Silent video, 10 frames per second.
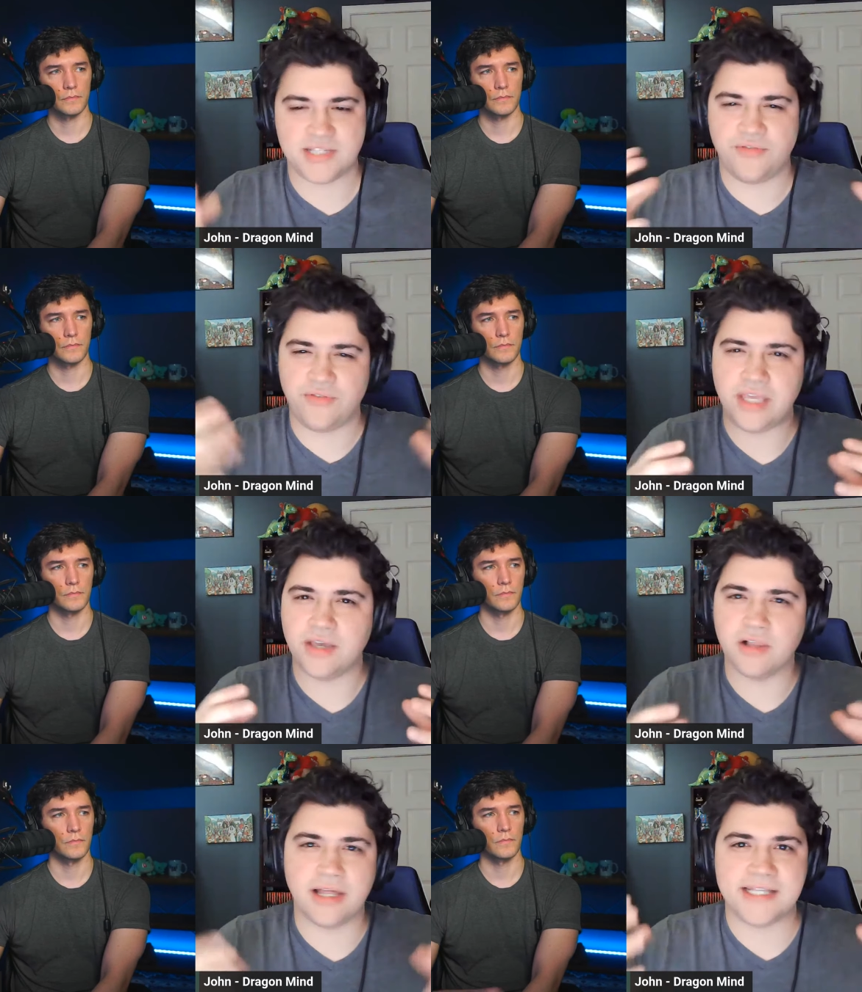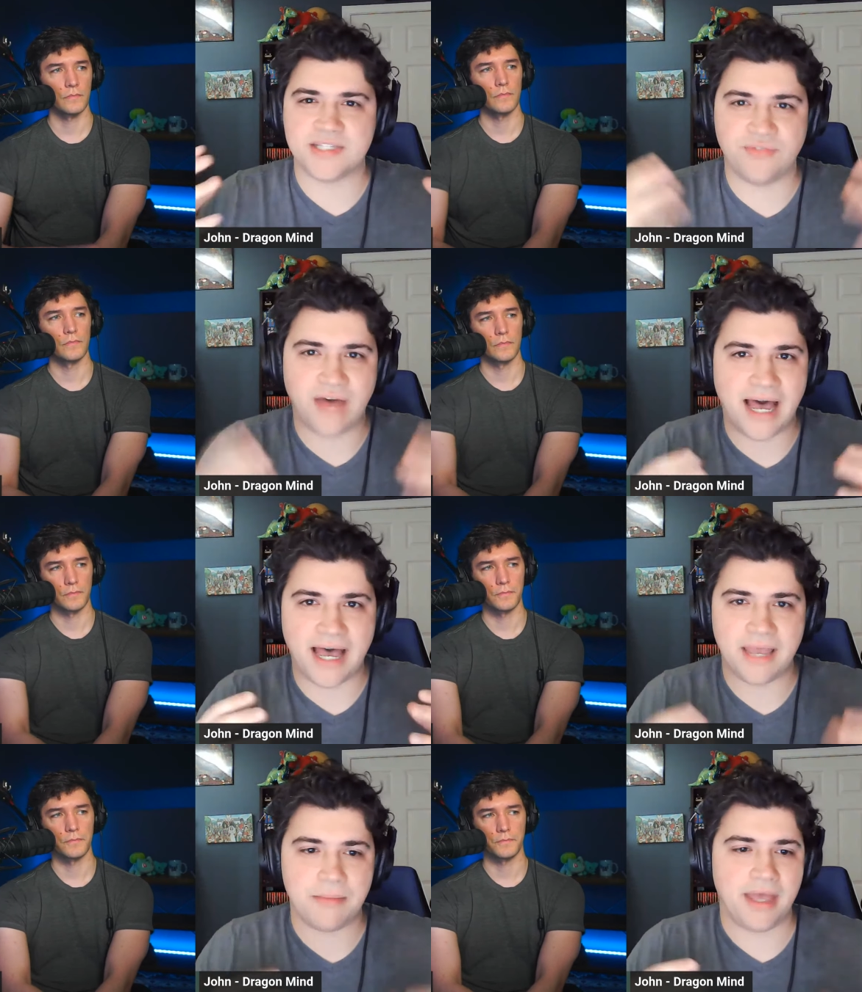Speaker 1: feel and its
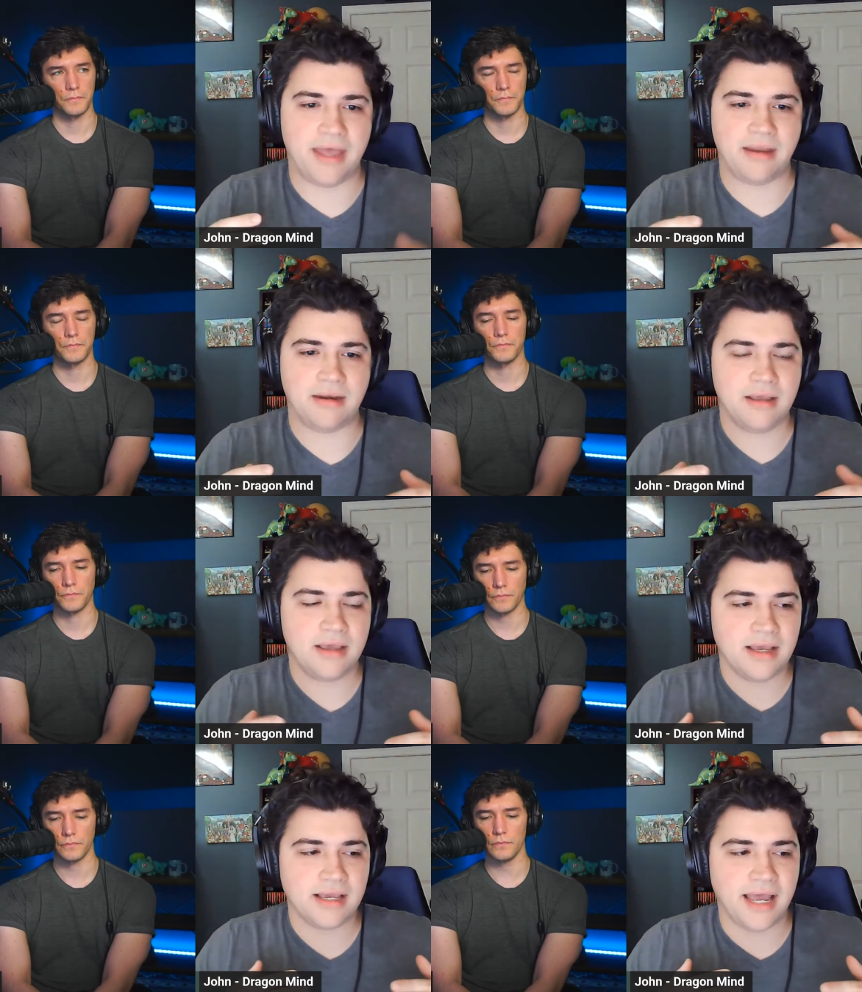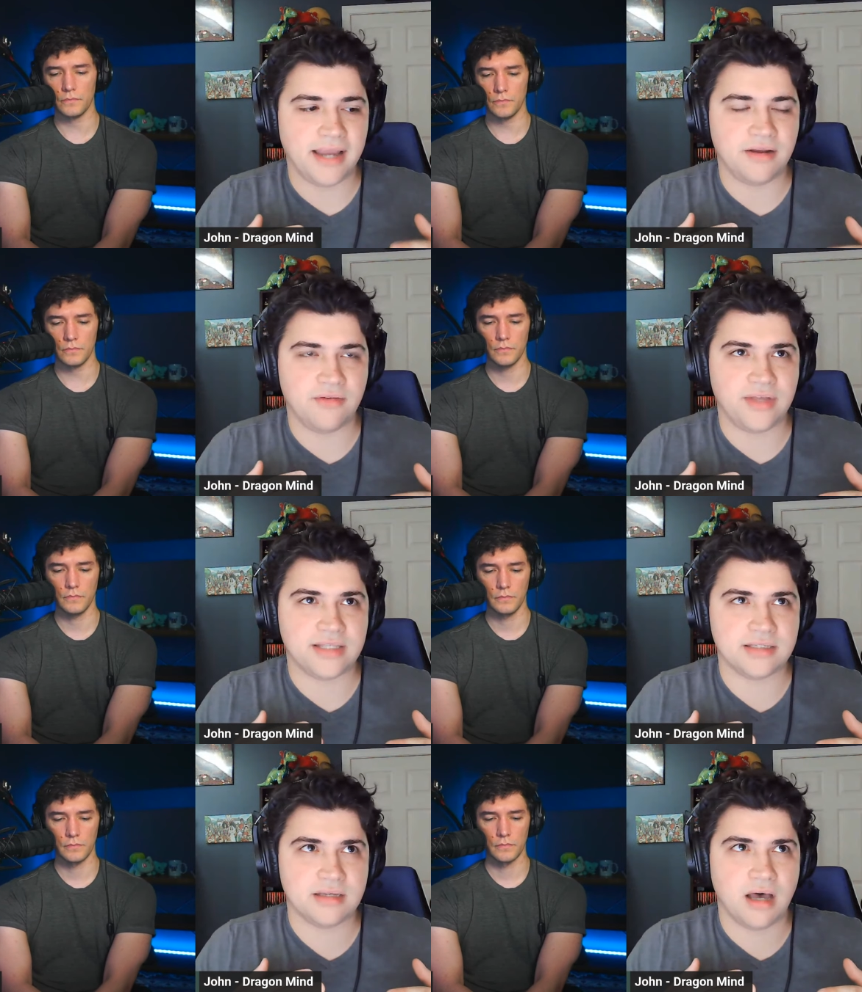vibe and kind of
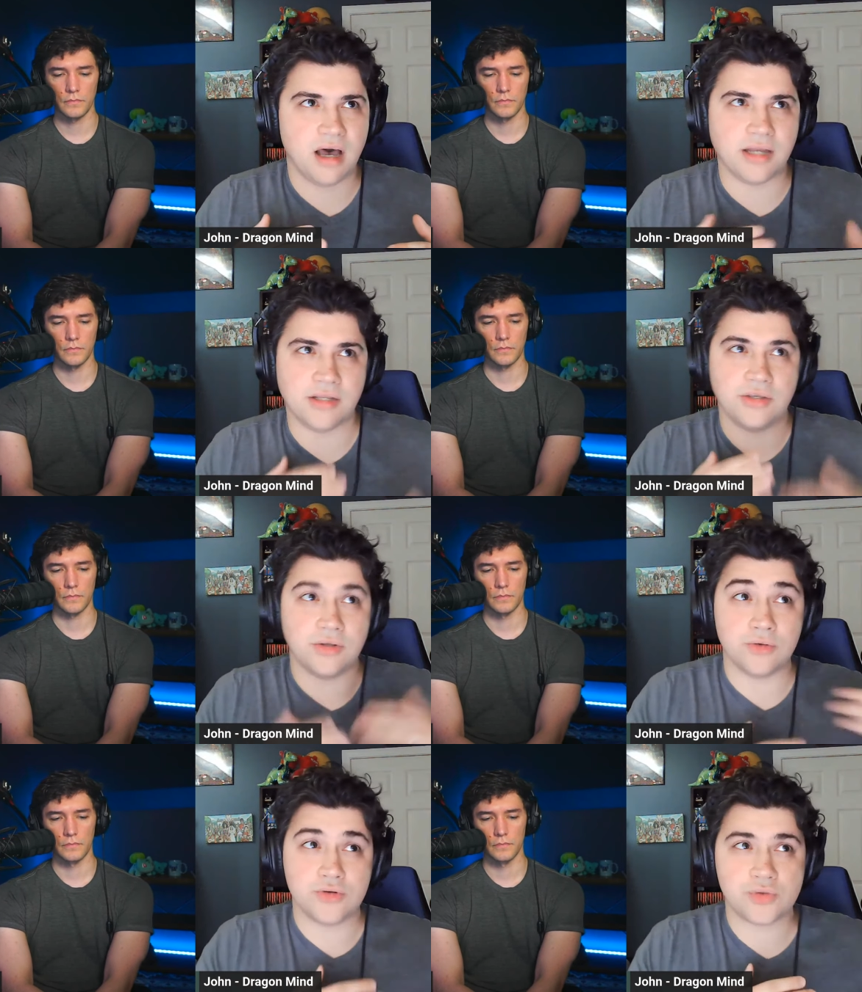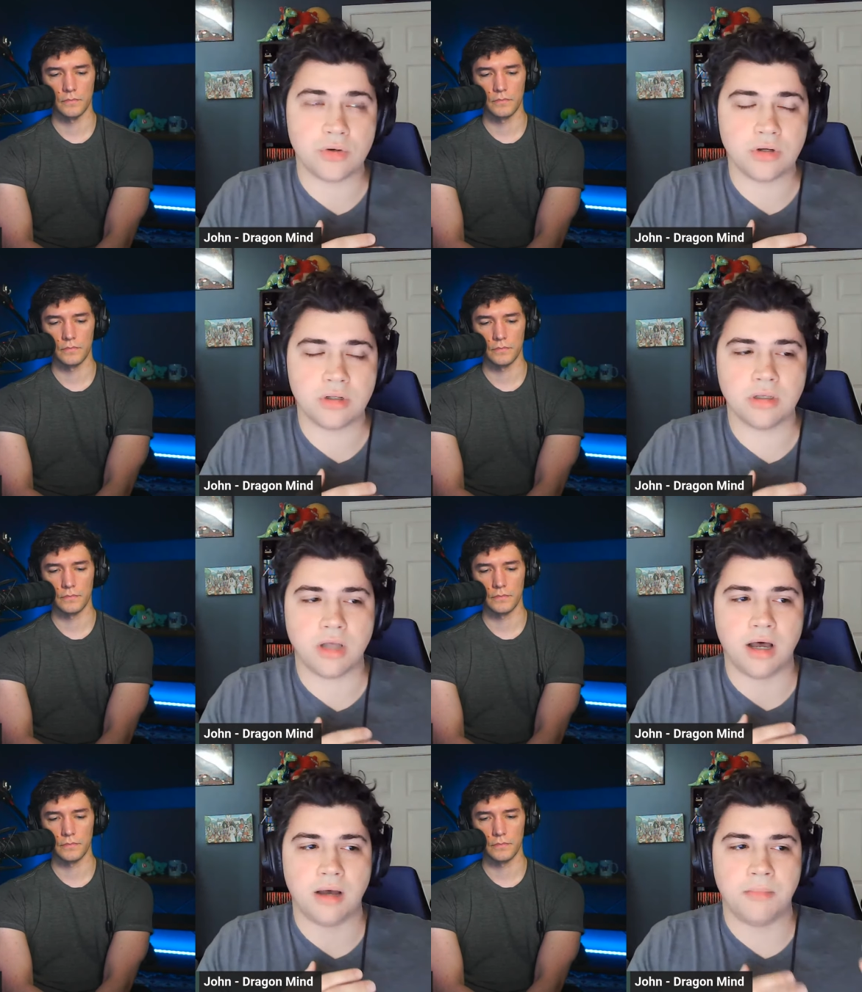its unusual
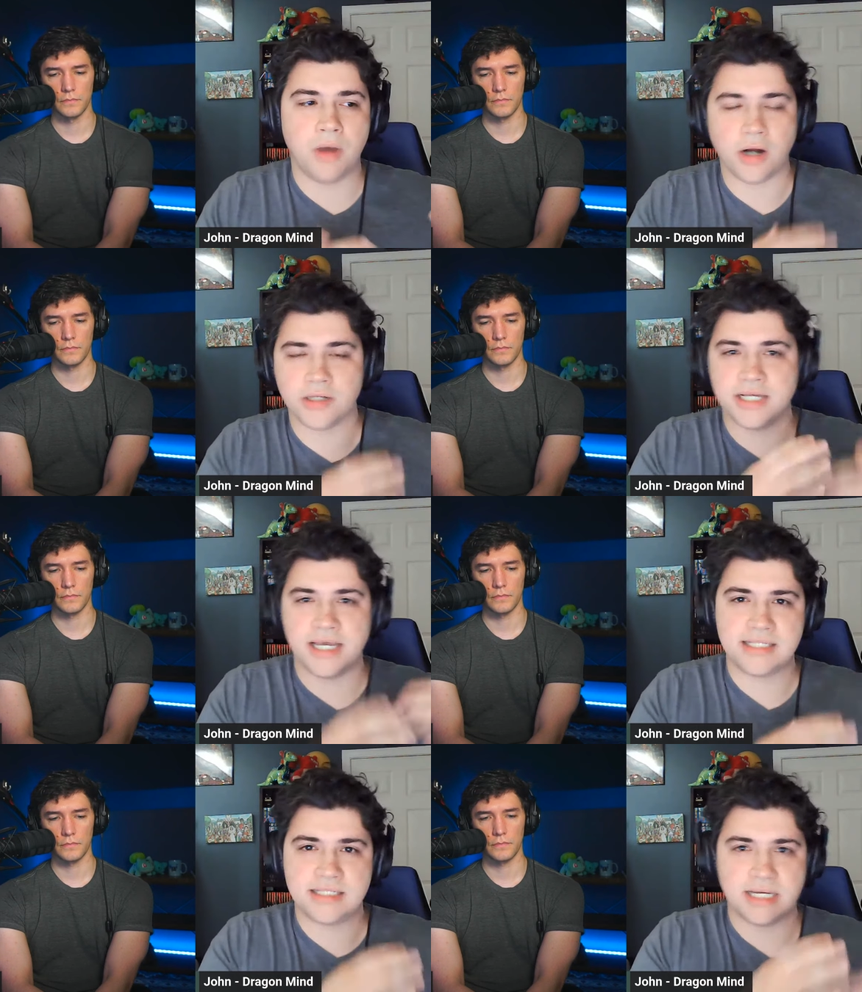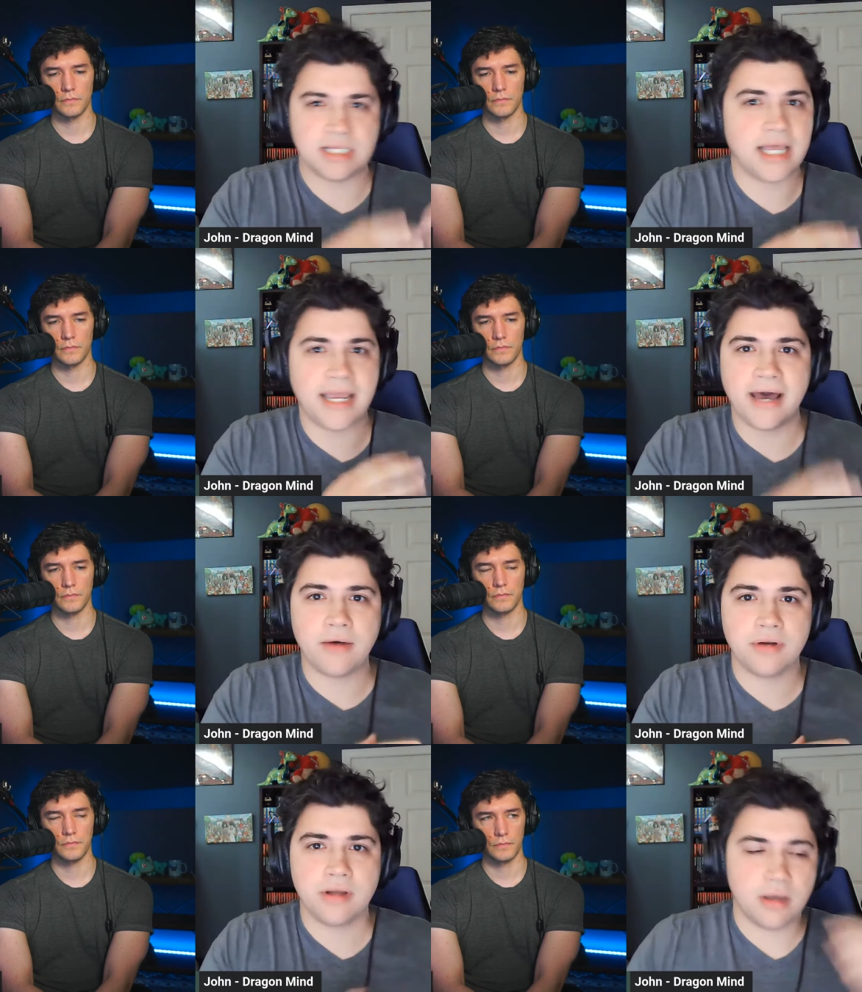artistic layout.